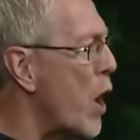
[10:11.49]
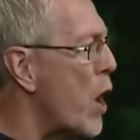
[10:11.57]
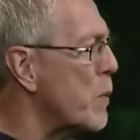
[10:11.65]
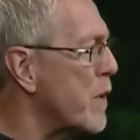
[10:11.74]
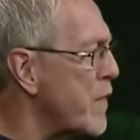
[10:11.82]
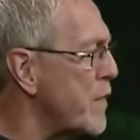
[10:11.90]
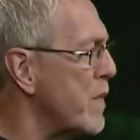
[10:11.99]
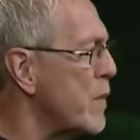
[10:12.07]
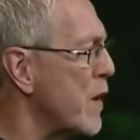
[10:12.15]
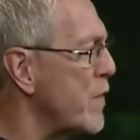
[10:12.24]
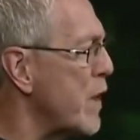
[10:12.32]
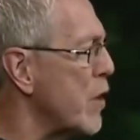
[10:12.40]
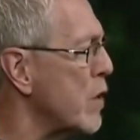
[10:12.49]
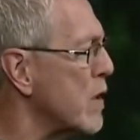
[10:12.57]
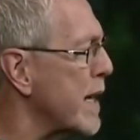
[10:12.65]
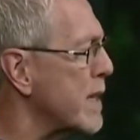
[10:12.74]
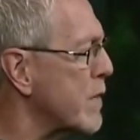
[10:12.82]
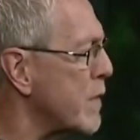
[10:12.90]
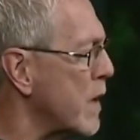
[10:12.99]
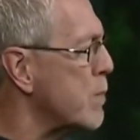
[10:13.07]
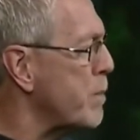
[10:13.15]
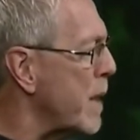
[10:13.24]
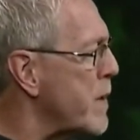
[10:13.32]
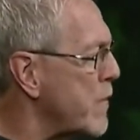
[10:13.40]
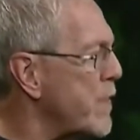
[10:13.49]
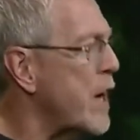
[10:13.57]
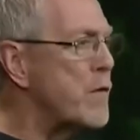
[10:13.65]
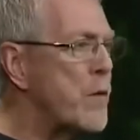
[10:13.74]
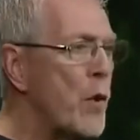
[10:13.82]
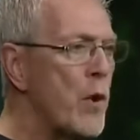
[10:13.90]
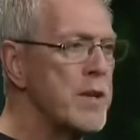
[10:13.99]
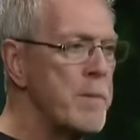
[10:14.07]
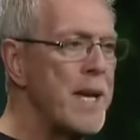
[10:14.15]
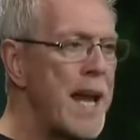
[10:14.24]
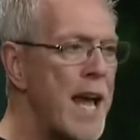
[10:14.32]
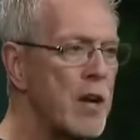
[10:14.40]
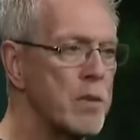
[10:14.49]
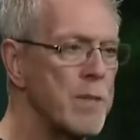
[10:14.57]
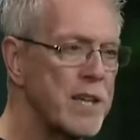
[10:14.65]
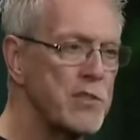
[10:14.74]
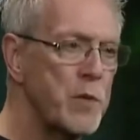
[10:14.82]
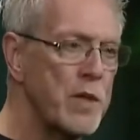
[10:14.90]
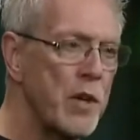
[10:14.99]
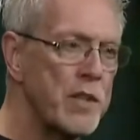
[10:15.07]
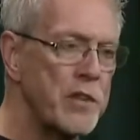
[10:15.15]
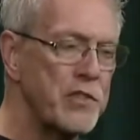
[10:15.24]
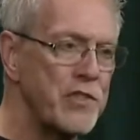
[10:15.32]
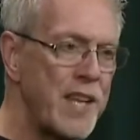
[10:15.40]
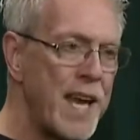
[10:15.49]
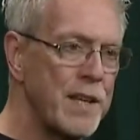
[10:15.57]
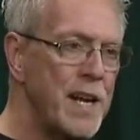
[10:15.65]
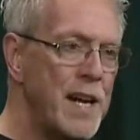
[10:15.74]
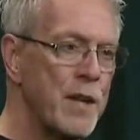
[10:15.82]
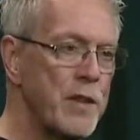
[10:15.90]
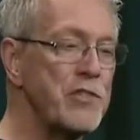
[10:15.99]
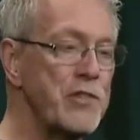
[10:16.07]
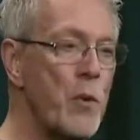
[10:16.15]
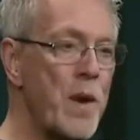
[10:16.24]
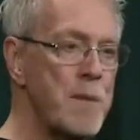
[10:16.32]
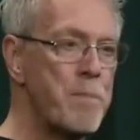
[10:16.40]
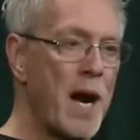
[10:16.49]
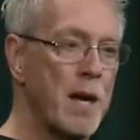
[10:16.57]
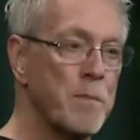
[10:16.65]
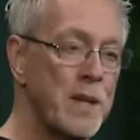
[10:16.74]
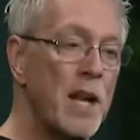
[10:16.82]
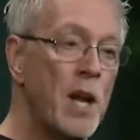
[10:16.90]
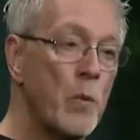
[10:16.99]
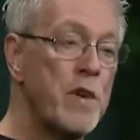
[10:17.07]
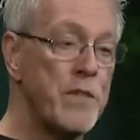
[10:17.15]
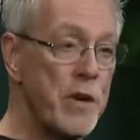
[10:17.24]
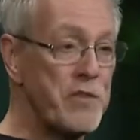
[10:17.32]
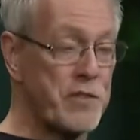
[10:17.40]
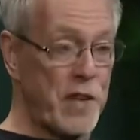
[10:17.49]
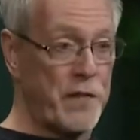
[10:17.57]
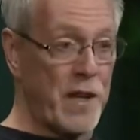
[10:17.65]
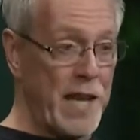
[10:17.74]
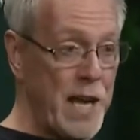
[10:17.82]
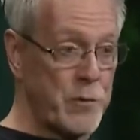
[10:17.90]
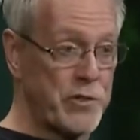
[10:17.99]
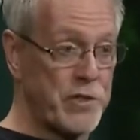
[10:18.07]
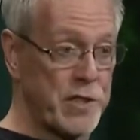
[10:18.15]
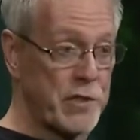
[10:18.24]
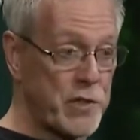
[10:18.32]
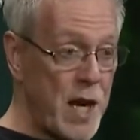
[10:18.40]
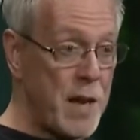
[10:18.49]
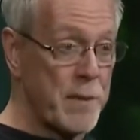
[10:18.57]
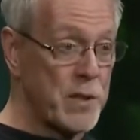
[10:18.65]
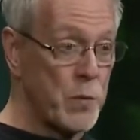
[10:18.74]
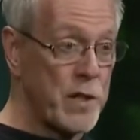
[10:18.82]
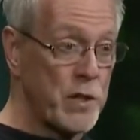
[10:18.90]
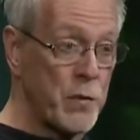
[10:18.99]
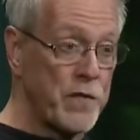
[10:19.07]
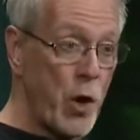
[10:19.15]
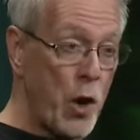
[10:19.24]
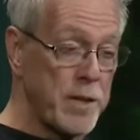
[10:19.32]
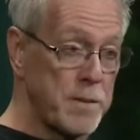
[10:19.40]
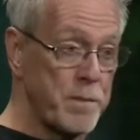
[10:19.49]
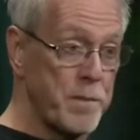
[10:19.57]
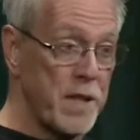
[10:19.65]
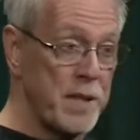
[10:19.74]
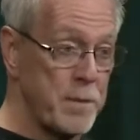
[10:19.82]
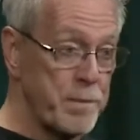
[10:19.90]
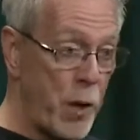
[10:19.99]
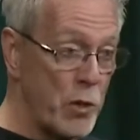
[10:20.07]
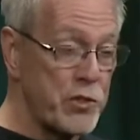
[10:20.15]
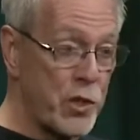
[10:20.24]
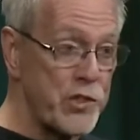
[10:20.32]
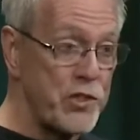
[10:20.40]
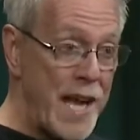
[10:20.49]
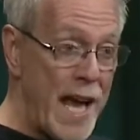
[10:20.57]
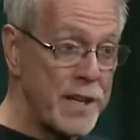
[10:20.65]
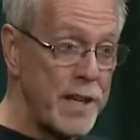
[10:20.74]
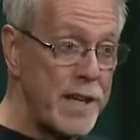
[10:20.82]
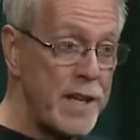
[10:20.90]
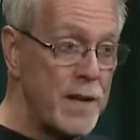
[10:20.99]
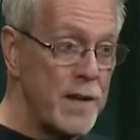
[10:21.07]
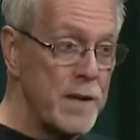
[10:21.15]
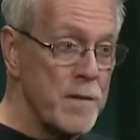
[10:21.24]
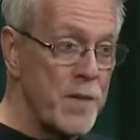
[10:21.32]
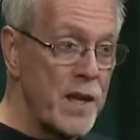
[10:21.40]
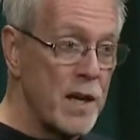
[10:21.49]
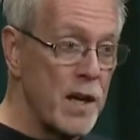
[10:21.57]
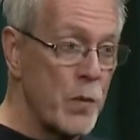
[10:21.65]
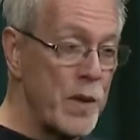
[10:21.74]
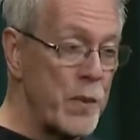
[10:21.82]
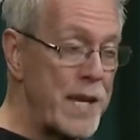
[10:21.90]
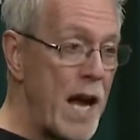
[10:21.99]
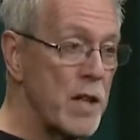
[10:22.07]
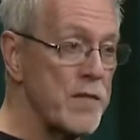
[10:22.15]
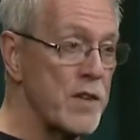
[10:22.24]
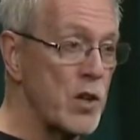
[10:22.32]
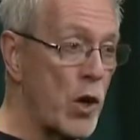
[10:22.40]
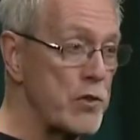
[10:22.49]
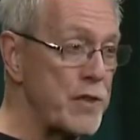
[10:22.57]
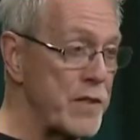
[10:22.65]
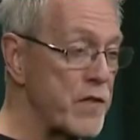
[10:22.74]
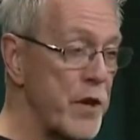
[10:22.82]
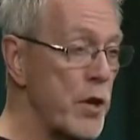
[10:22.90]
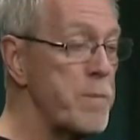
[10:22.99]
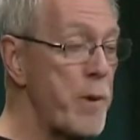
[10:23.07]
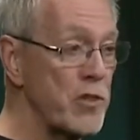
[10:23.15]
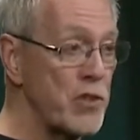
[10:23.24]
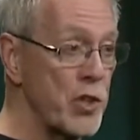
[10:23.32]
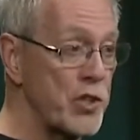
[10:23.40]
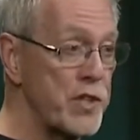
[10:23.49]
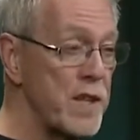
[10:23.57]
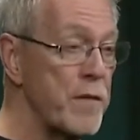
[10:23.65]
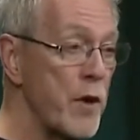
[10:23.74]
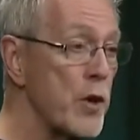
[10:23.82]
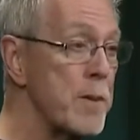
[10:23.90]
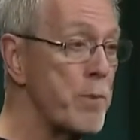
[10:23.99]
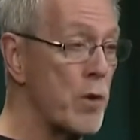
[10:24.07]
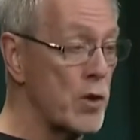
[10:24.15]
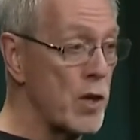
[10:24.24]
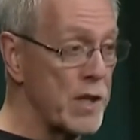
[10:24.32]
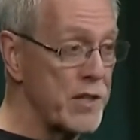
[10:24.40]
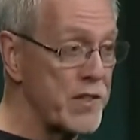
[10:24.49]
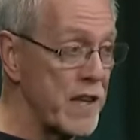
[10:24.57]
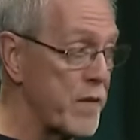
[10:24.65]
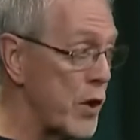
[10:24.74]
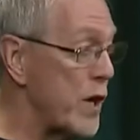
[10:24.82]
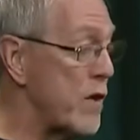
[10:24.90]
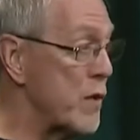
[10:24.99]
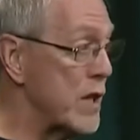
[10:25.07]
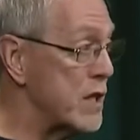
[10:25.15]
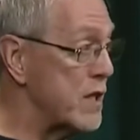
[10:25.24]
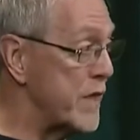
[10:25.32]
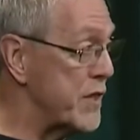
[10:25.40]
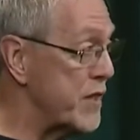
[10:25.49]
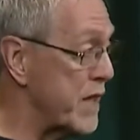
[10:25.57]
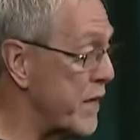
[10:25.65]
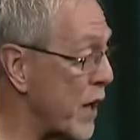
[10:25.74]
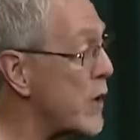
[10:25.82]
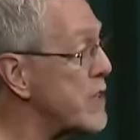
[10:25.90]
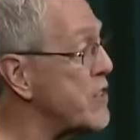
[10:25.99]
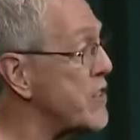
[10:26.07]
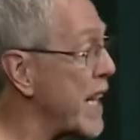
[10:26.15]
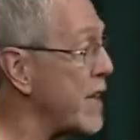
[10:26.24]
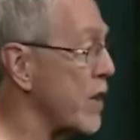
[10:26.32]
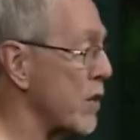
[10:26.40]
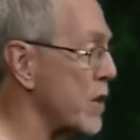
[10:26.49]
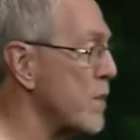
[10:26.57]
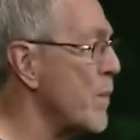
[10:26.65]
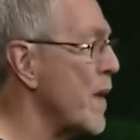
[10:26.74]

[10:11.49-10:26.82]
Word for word: on. We, we feel like a, a bit fearful and a bit angry because we don't understand this new empire. But we've used different language to describe it. We, we've called it post-Christianity. Uh, we, we now live in a culture that's very post-Christian, very pluralistic, very relativistic, very secular.